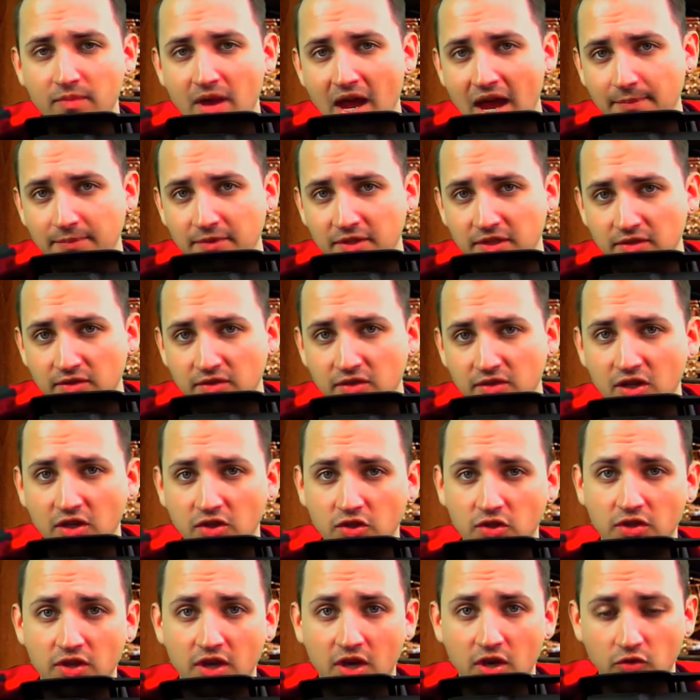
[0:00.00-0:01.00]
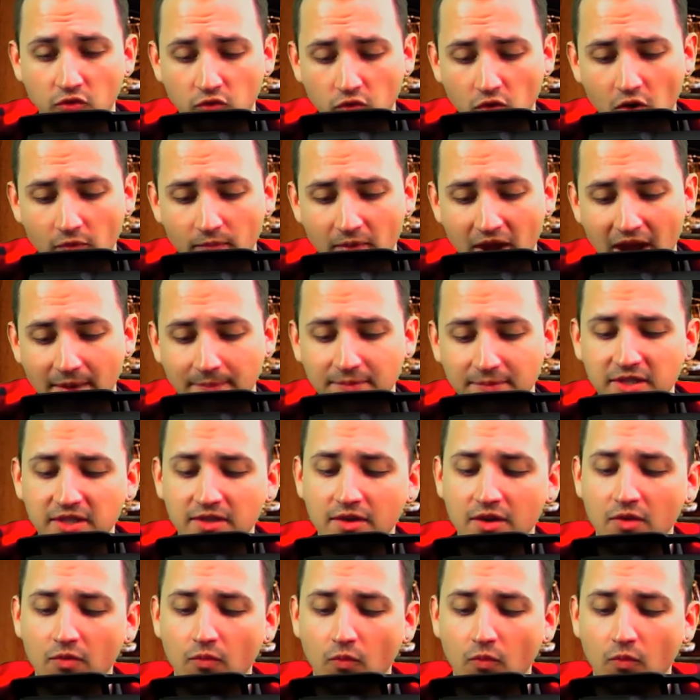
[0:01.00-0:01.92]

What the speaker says: maps, such as the control maps.